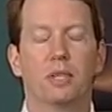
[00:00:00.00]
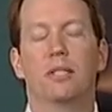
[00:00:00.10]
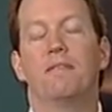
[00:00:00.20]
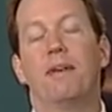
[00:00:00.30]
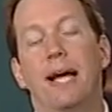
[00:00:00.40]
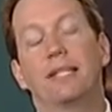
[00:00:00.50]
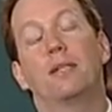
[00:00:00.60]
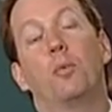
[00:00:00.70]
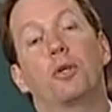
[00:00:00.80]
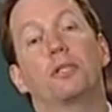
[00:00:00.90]
the fact that
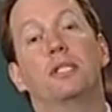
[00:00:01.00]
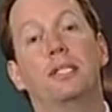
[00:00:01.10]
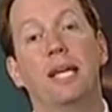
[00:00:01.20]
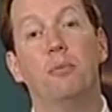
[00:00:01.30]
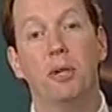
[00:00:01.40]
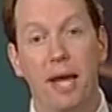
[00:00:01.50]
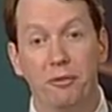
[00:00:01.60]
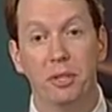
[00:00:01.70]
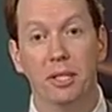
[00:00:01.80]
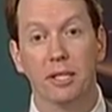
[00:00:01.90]
it works the same on
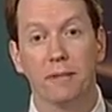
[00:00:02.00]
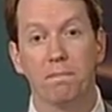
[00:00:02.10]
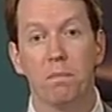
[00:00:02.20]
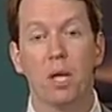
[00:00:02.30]
everything.